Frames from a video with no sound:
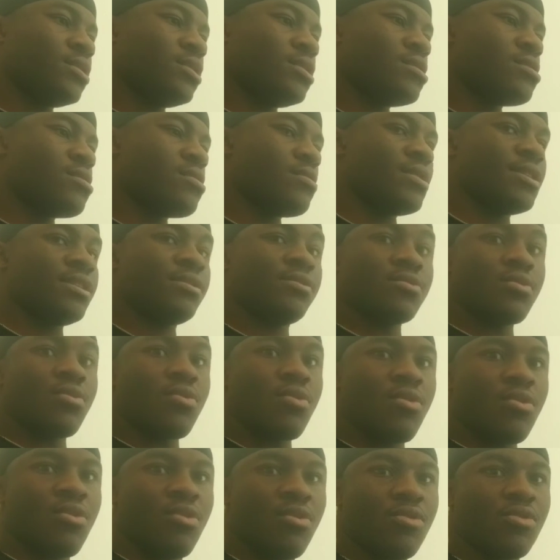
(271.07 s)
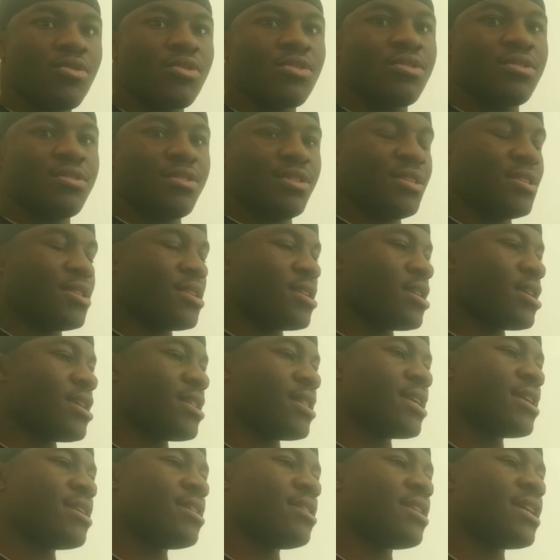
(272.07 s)
you know, it's all,
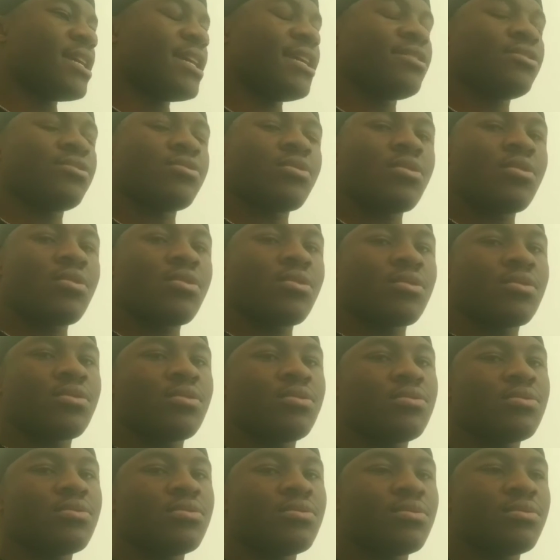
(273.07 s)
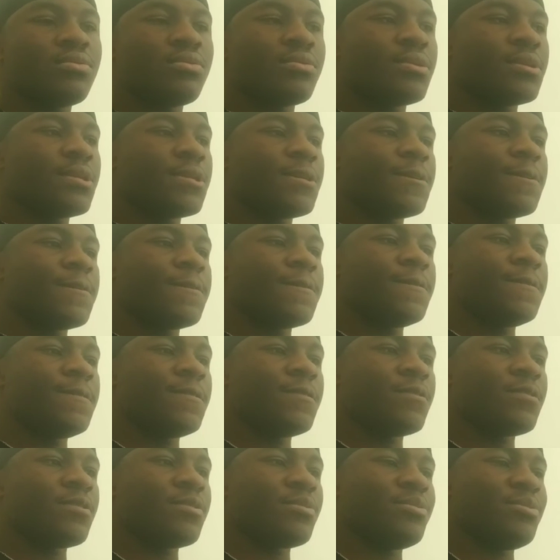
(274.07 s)
at the end of the day, it's all cool. You
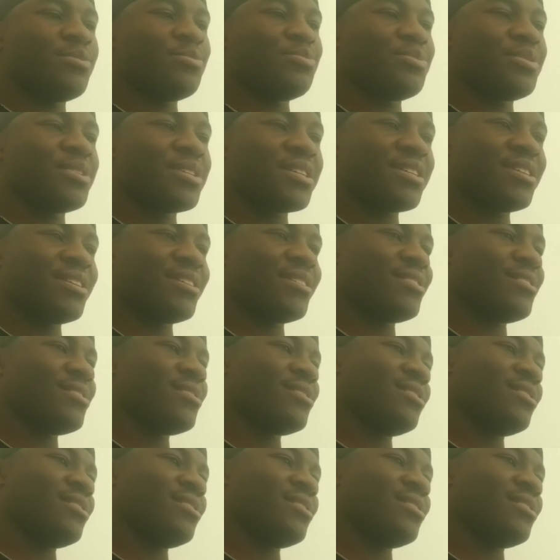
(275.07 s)
know what I'm saying?